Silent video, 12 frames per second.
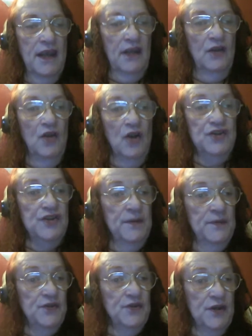a large
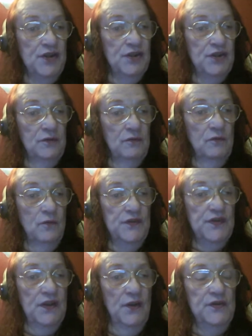demonstration
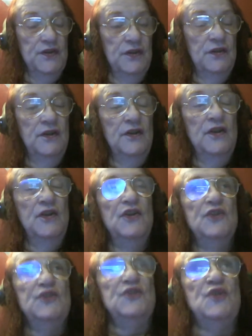was held
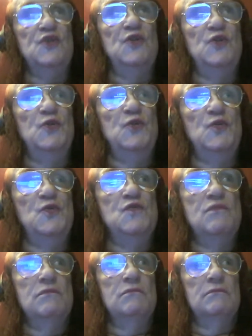to
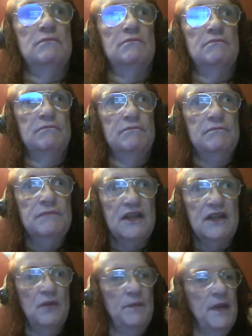
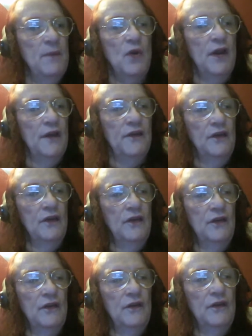commemorate
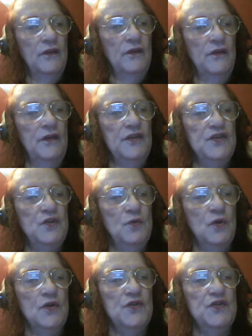these 2
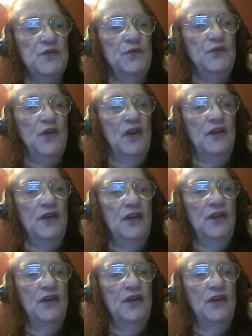workers who had fallen.